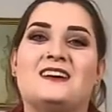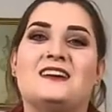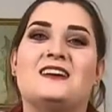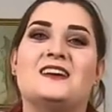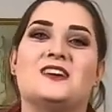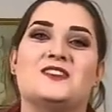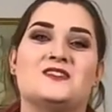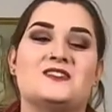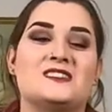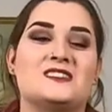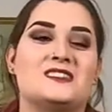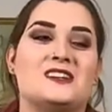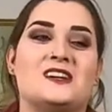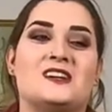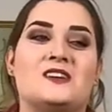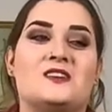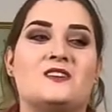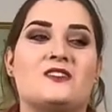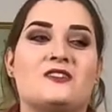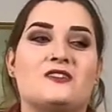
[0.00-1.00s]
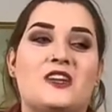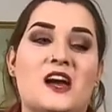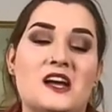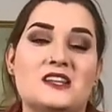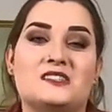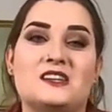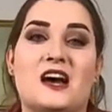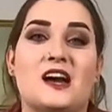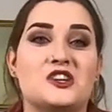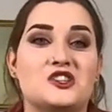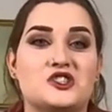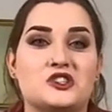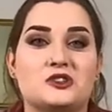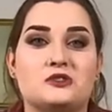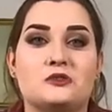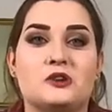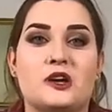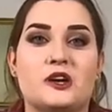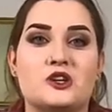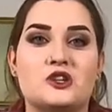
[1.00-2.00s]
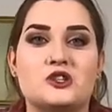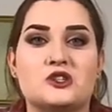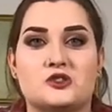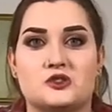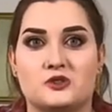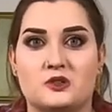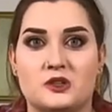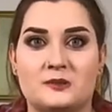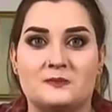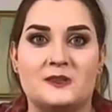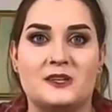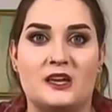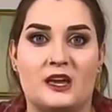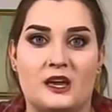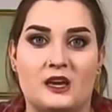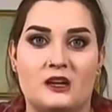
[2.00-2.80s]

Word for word: uh, so that's actually extremely